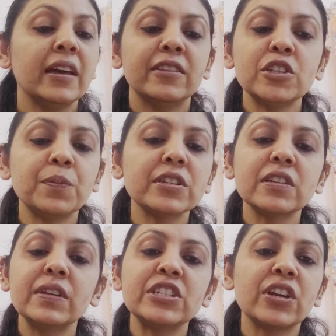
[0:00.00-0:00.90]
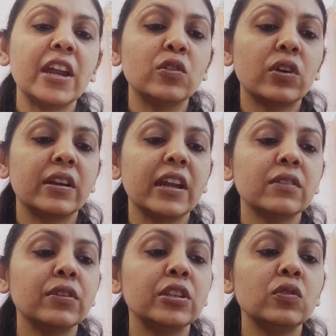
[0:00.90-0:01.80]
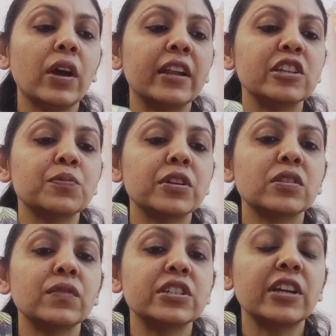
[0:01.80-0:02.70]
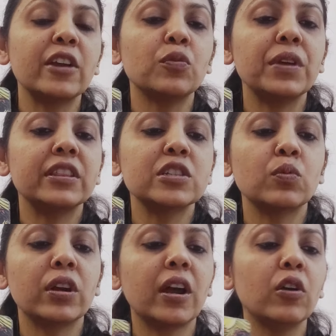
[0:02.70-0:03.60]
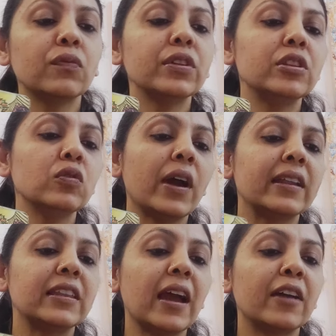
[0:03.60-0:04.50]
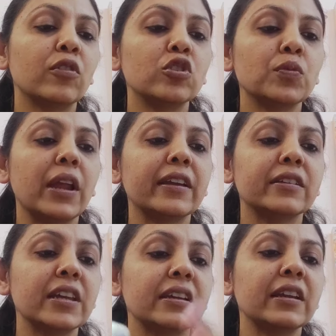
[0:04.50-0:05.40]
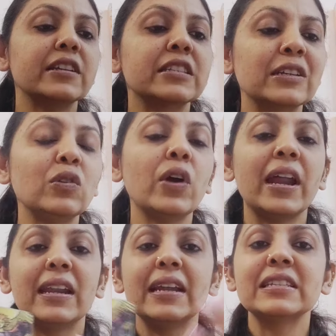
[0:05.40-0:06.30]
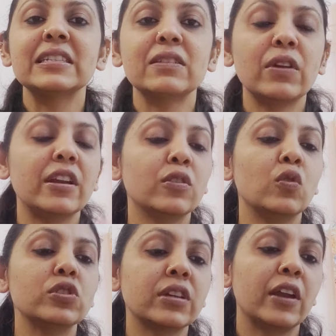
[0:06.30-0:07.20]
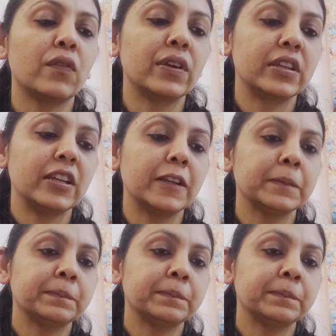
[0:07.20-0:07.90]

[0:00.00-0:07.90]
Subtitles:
This person will try to connect with you and this person will try to make this work out with you. And they are going to be like taking it slow and let's see where it goes kind of a deal.